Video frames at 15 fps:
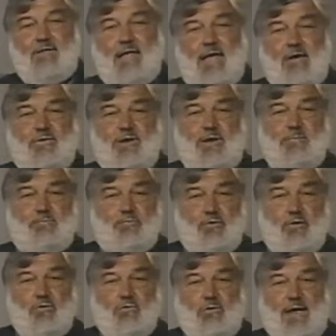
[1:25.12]
counting
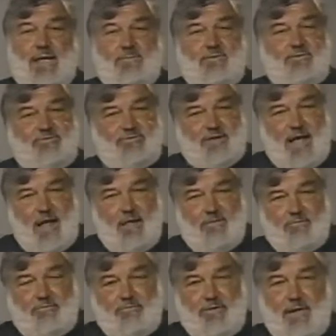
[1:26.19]
program
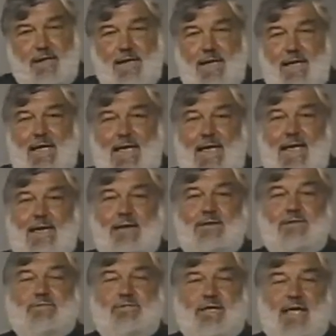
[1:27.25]
itself
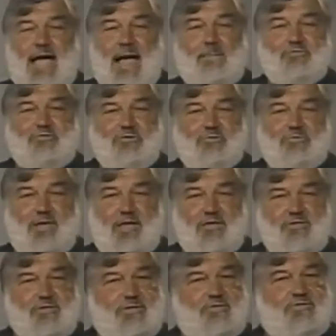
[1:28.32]
and the
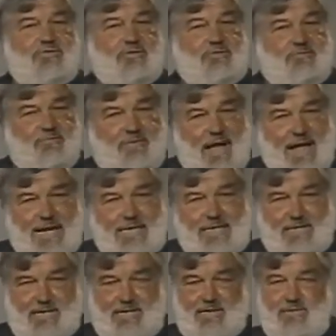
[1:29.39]
observations and
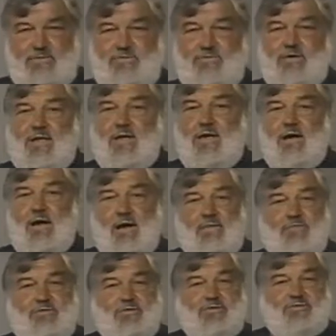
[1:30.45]
findings
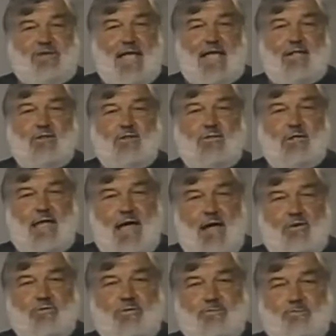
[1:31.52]
of the cycle
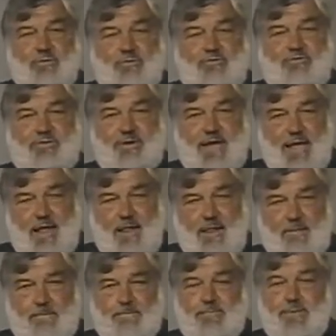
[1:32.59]
count
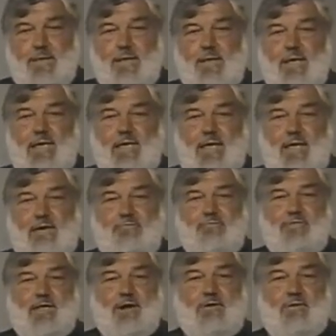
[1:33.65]
personnel,
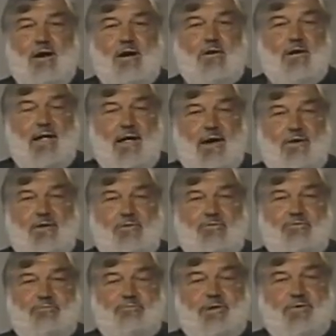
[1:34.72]
if there are
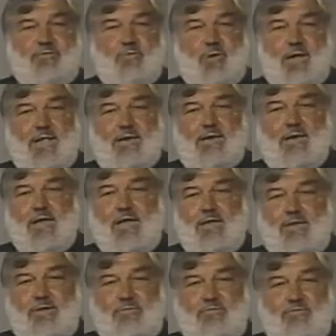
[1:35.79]
errors between
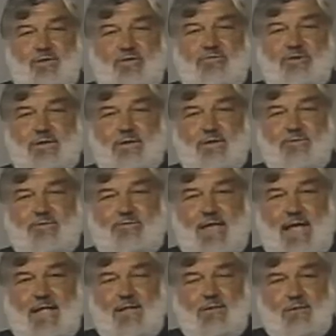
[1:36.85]
the physical
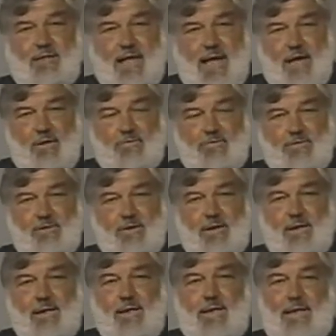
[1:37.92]
cycle count
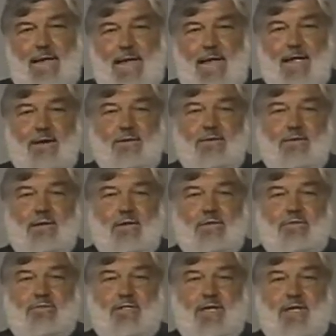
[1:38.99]
and
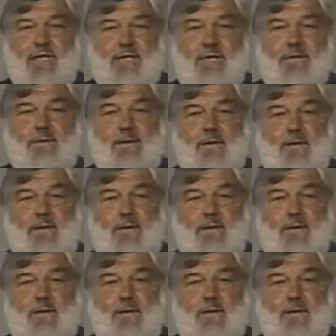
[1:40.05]
the